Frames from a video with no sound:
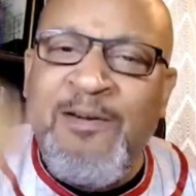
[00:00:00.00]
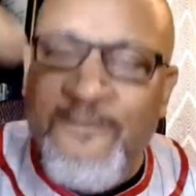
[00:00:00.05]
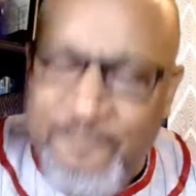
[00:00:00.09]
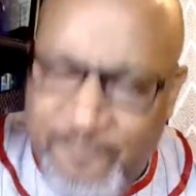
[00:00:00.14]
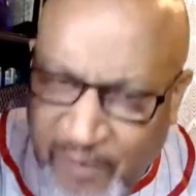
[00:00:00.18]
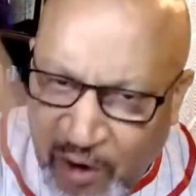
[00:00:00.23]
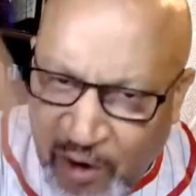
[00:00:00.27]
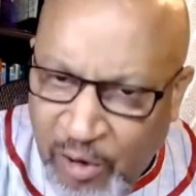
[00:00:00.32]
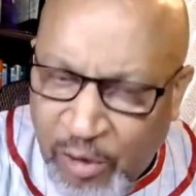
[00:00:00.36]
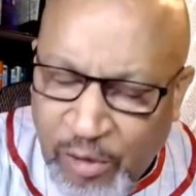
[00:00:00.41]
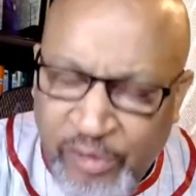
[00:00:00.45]

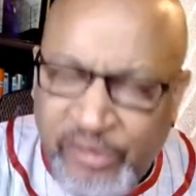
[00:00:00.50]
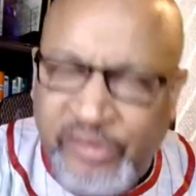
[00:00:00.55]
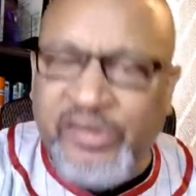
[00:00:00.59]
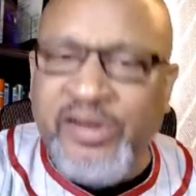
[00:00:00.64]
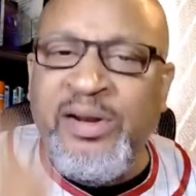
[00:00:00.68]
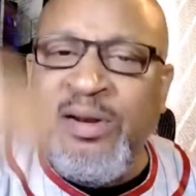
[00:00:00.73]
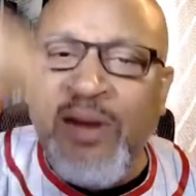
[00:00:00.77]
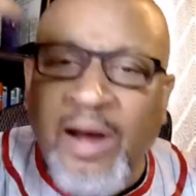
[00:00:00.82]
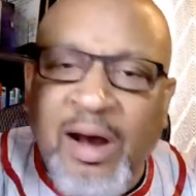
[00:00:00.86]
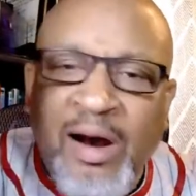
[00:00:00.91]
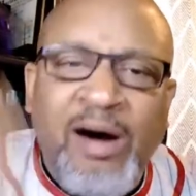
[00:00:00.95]

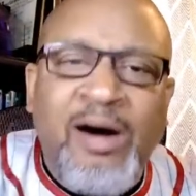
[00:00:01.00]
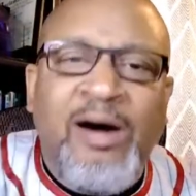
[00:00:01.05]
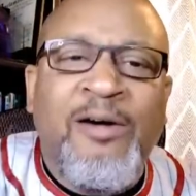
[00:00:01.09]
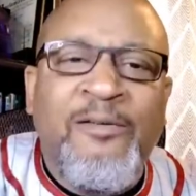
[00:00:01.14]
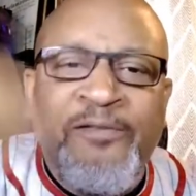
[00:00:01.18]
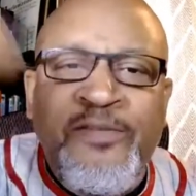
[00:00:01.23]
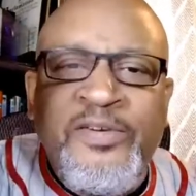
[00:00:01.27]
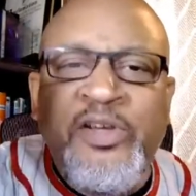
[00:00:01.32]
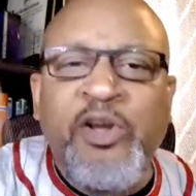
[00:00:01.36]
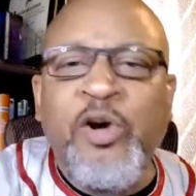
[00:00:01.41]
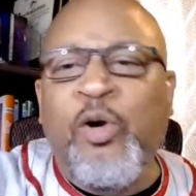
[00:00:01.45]
version
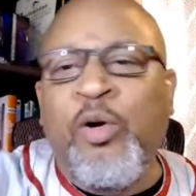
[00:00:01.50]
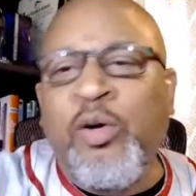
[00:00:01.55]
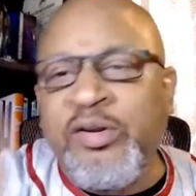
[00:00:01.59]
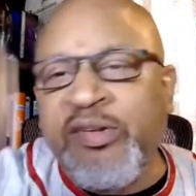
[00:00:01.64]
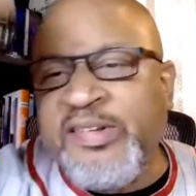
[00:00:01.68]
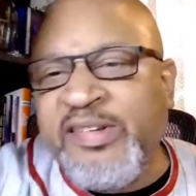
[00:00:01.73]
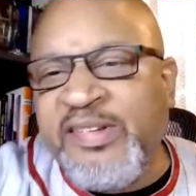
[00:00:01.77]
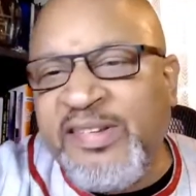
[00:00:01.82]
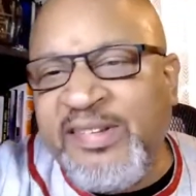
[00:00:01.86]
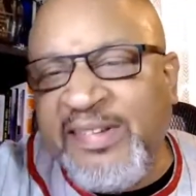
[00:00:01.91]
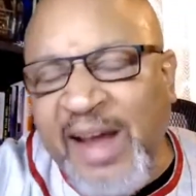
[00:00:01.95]
of
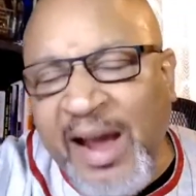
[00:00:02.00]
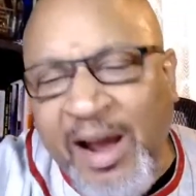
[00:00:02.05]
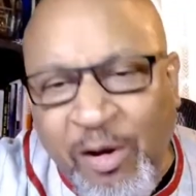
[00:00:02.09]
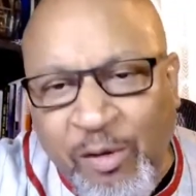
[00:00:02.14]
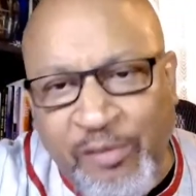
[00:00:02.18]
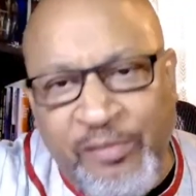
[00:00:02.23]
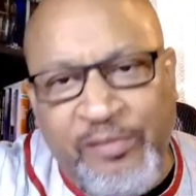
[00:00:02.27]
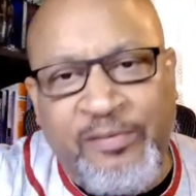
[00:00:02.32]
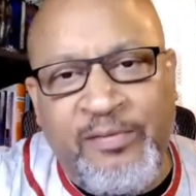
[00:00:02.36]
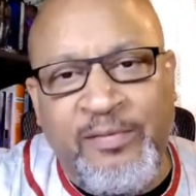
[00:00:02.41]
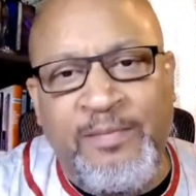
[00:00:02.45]
yourself.